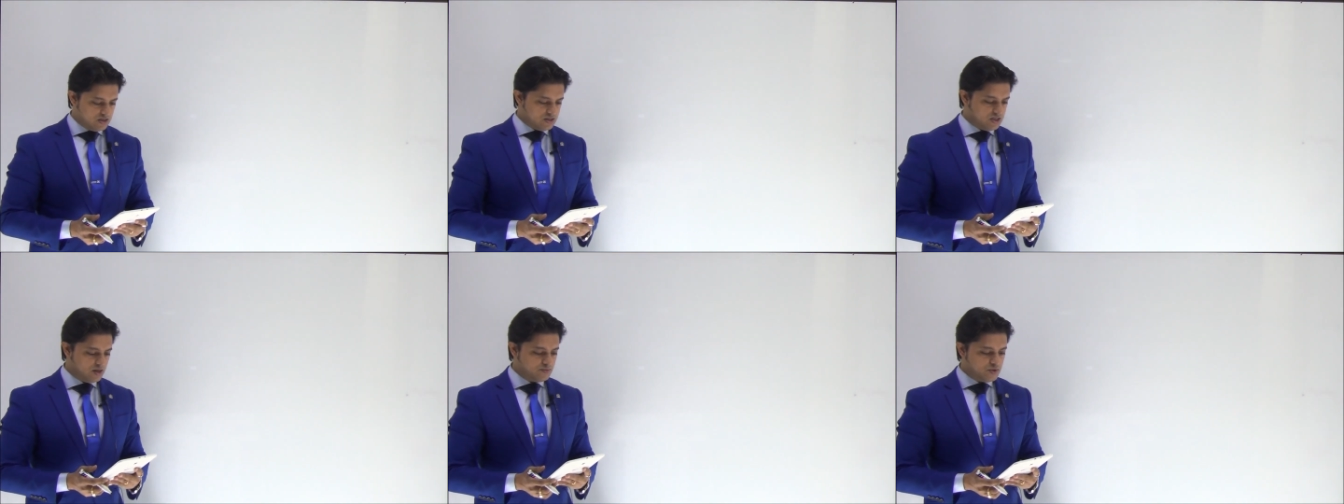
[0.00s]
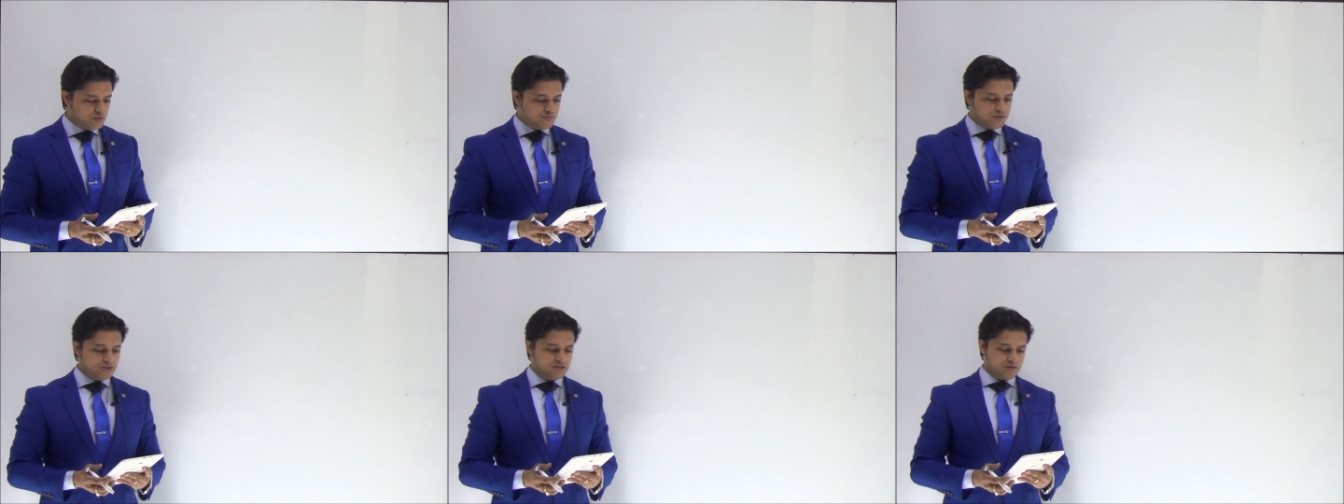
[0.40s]

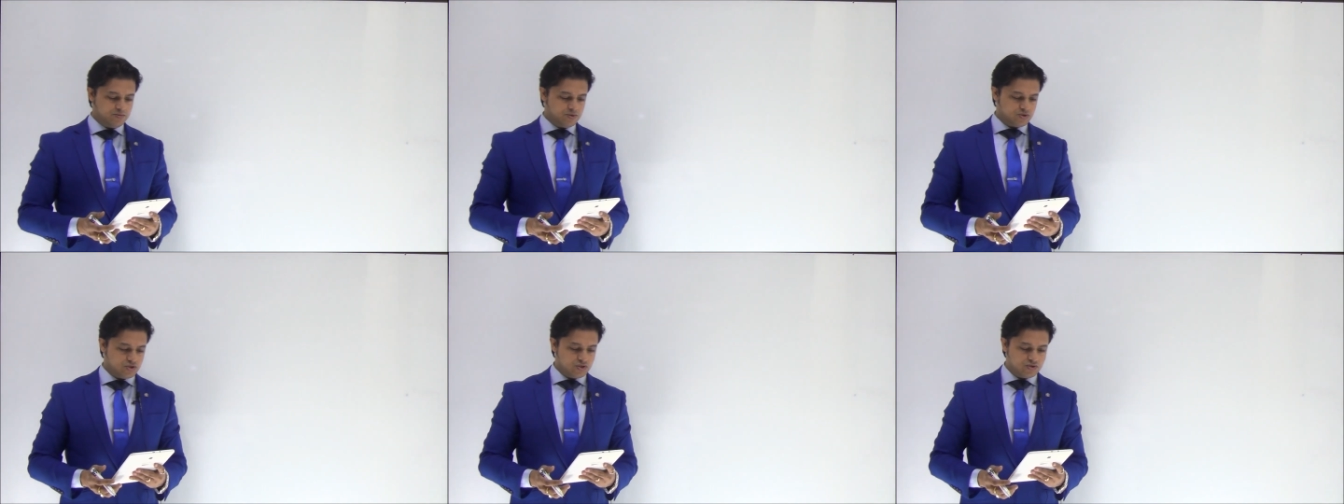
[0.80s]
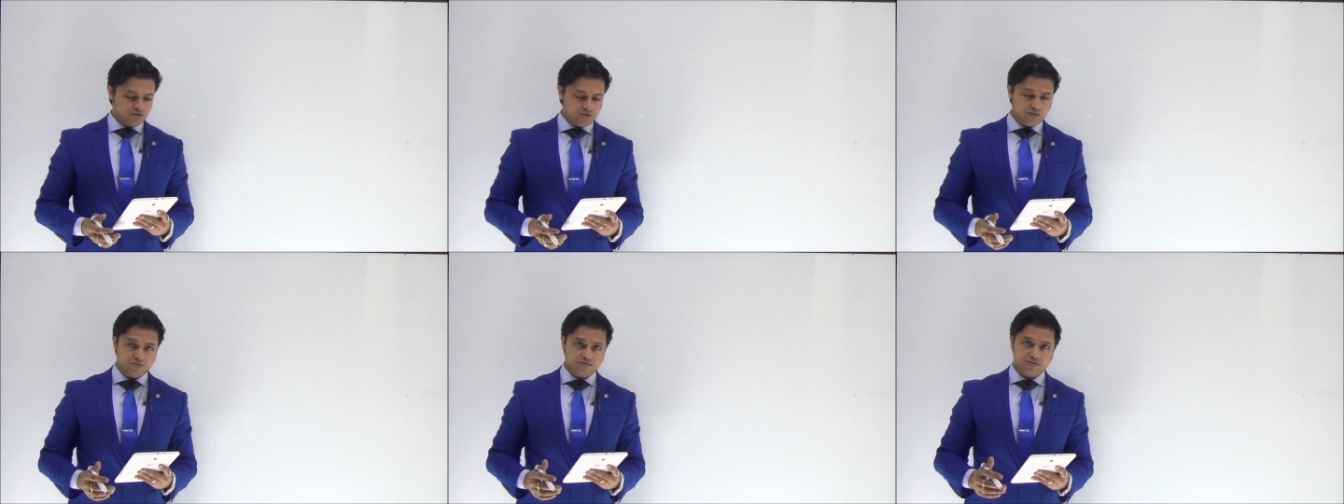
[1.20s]
WPW
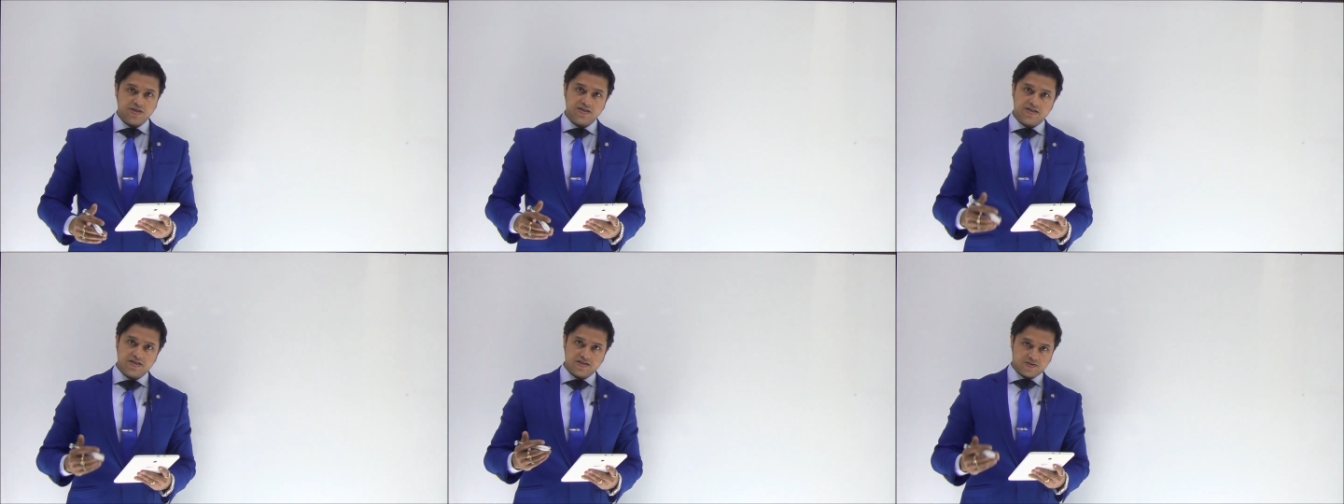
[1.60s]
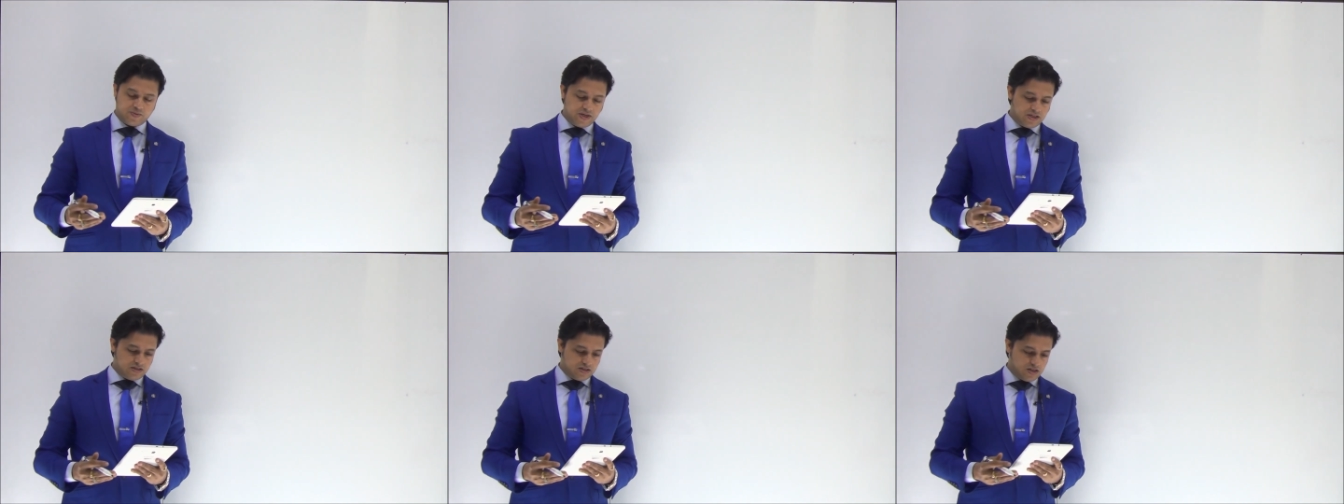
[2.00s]
syndrome, it does
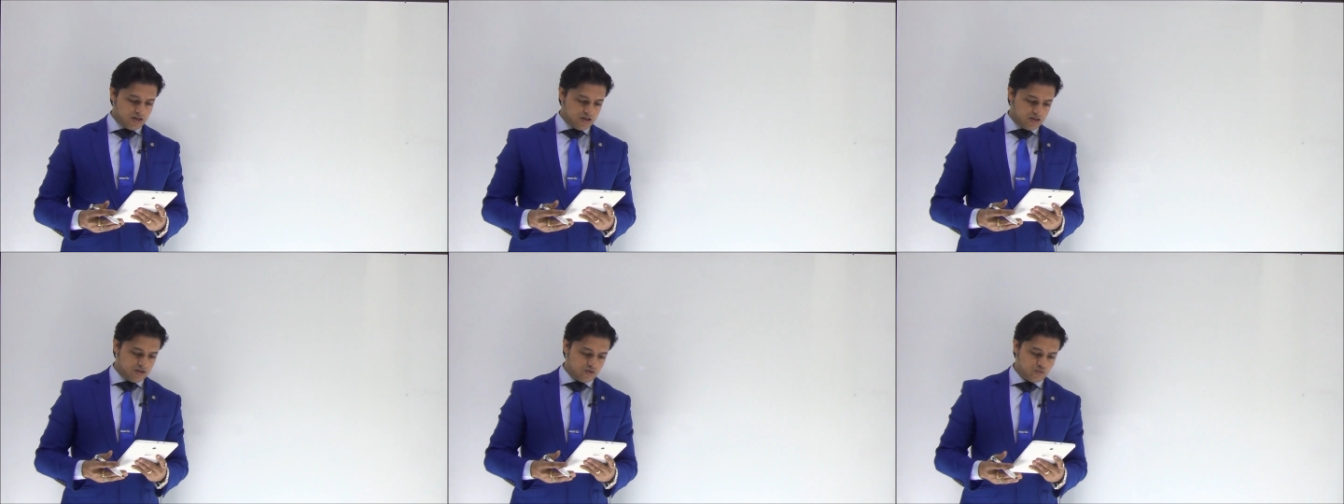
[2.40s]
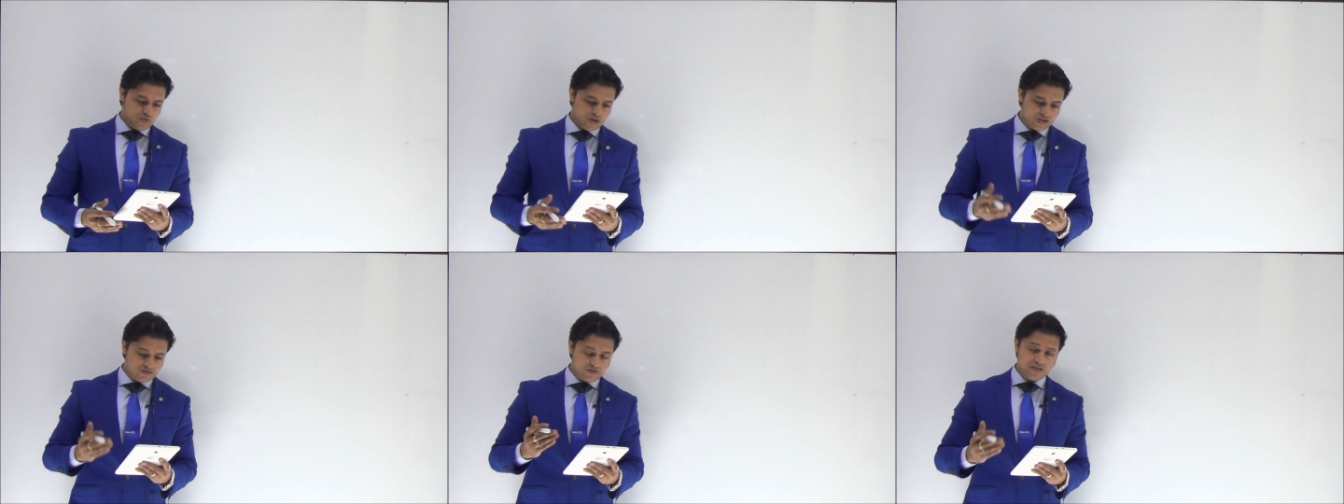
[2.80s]
mean the,
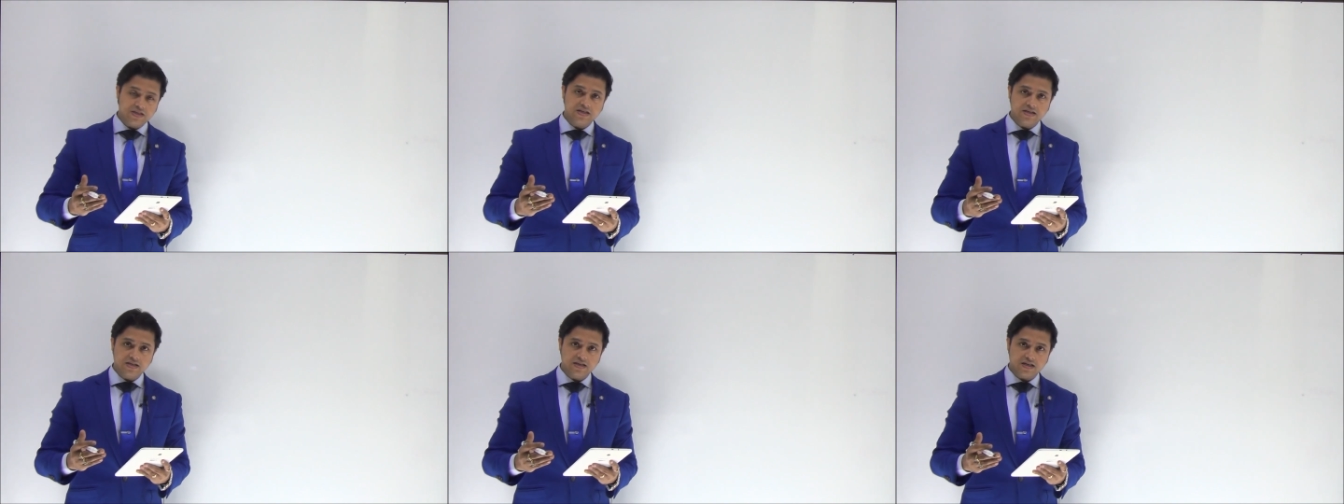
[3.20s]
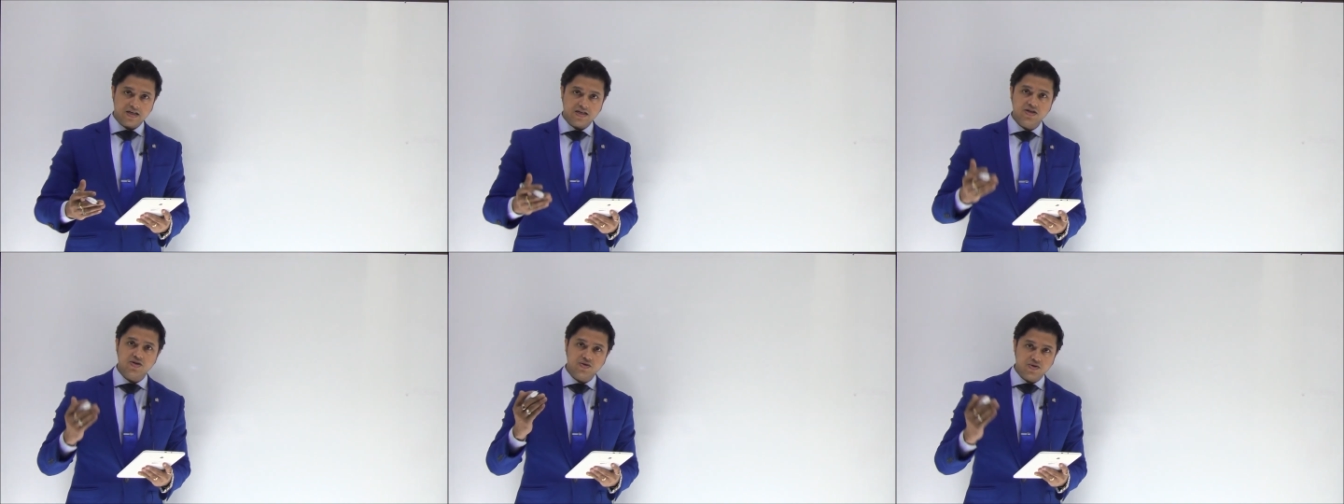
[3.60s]
what is written
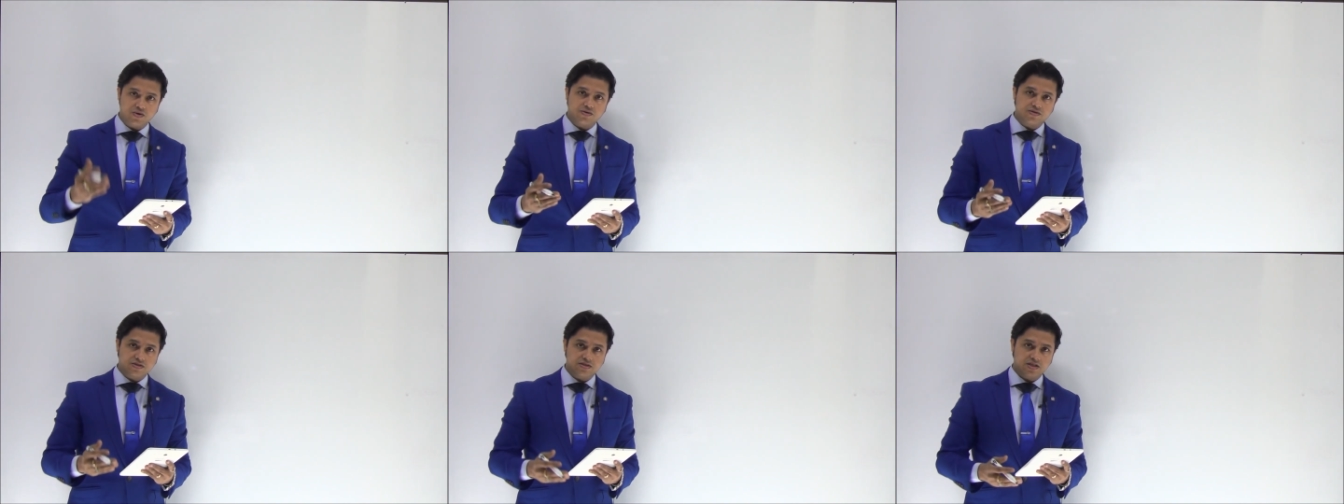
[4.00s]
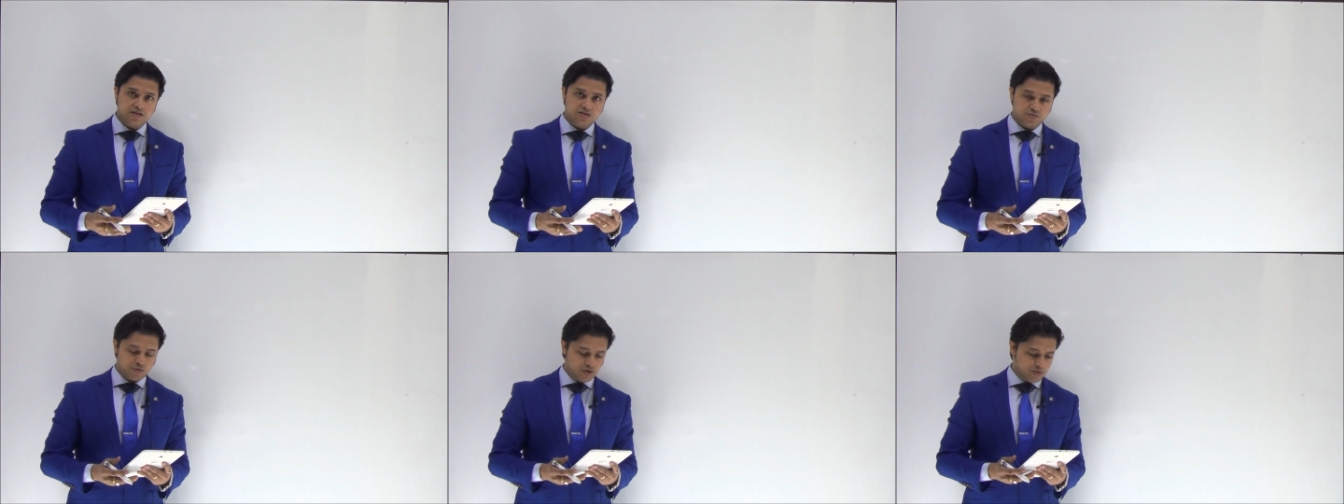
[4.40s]
in your notes.
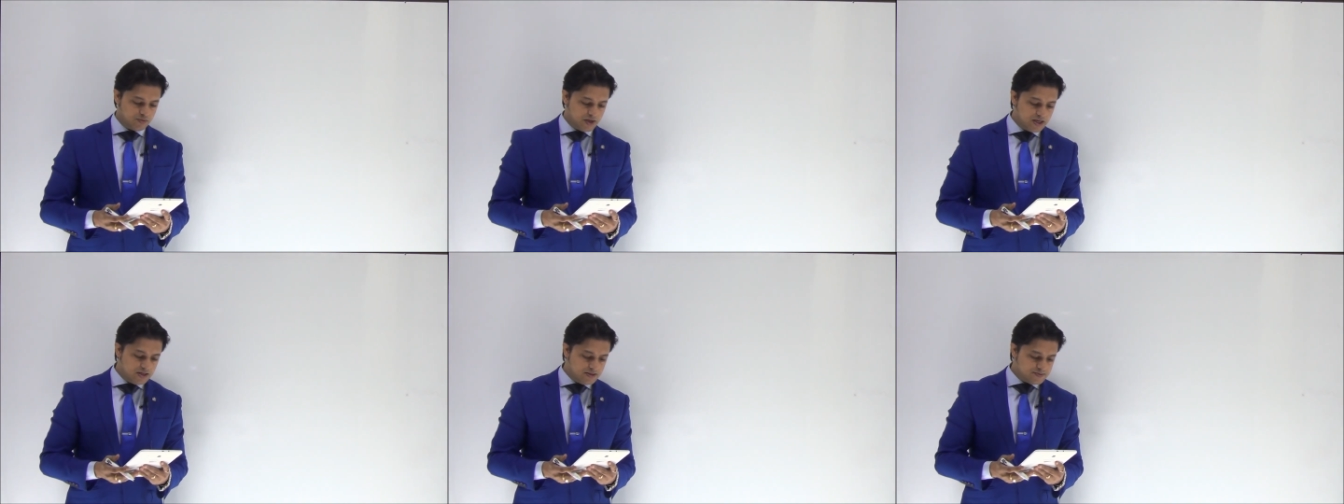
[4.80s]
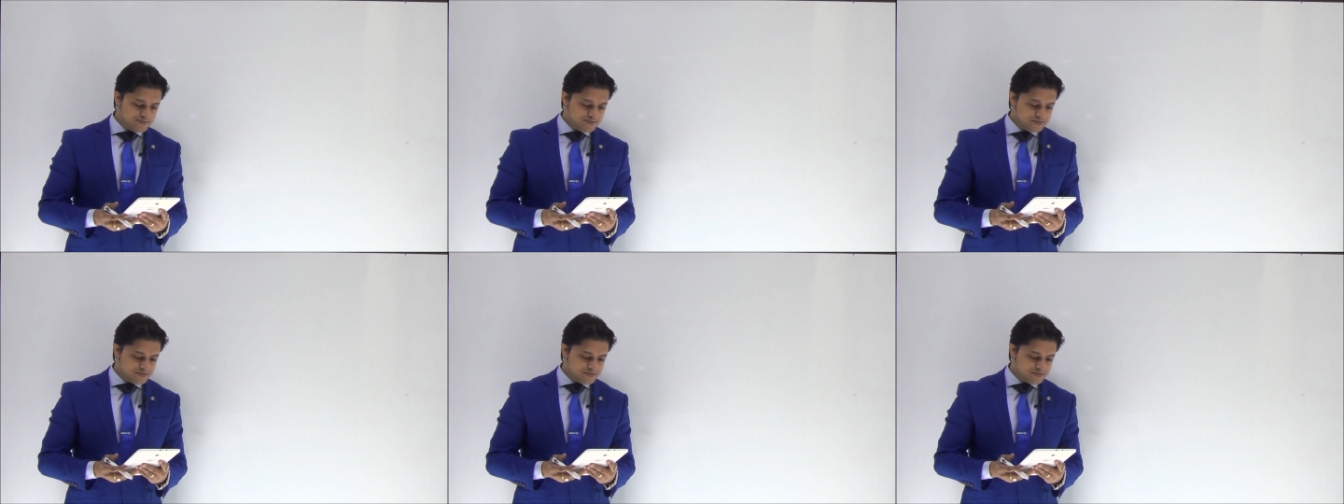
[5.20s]
Just follow me.